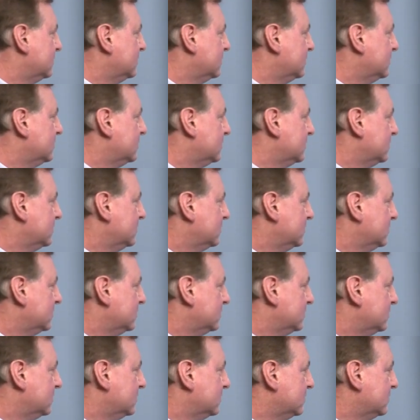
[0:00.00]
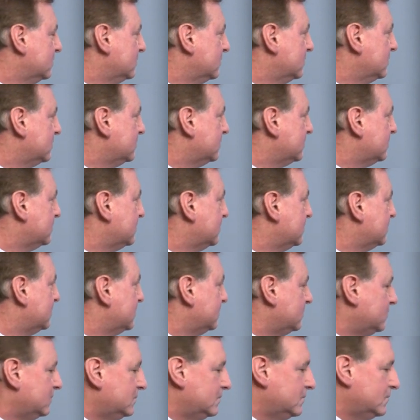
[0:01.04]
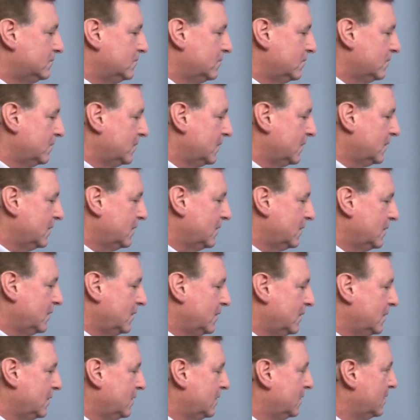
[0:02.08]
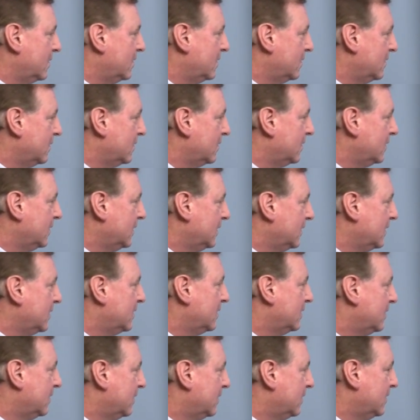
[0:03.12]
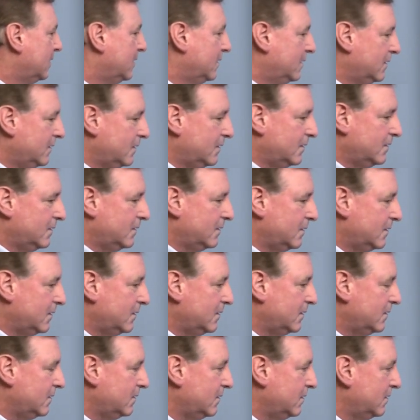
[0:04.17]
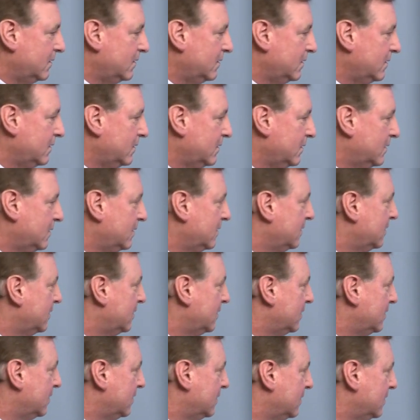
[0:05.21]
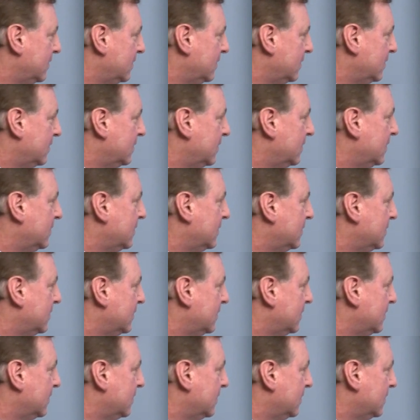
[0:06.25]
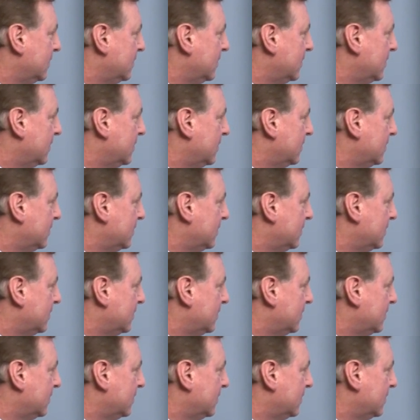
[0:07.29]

(silent)